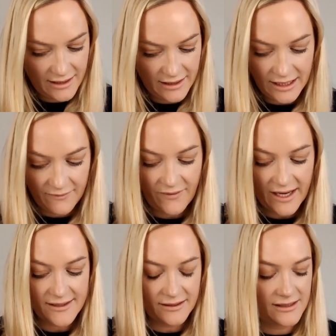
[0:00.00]
the lymph
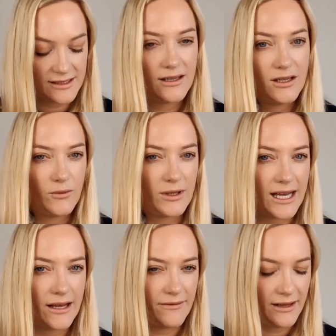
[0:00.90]
vessels, we
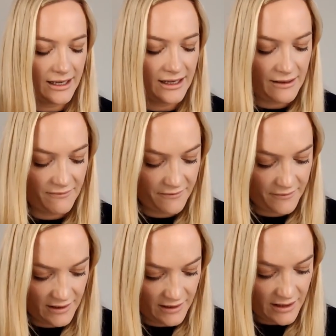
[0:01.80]
have lymph.
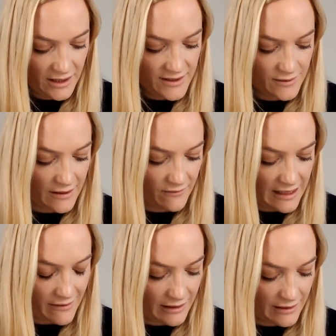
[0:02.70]
So we have
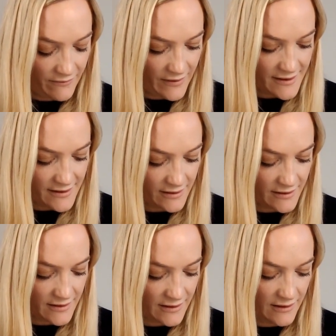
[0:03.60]
lymph
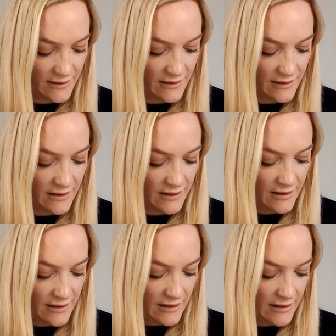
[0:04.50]
vessels
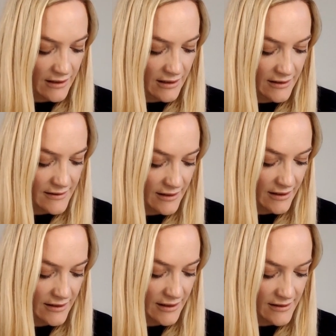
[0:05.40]

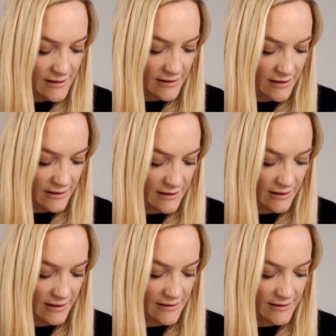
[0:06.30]
inside this,
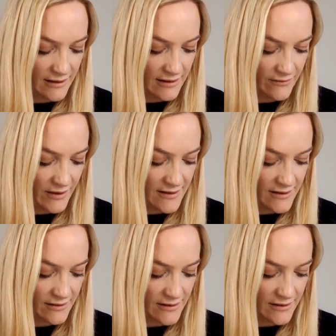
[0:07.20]
inside the
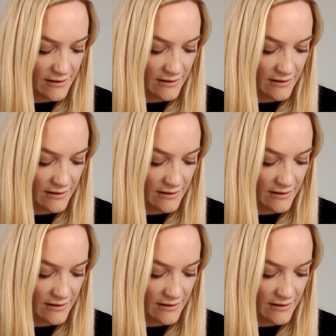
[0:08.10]
vessels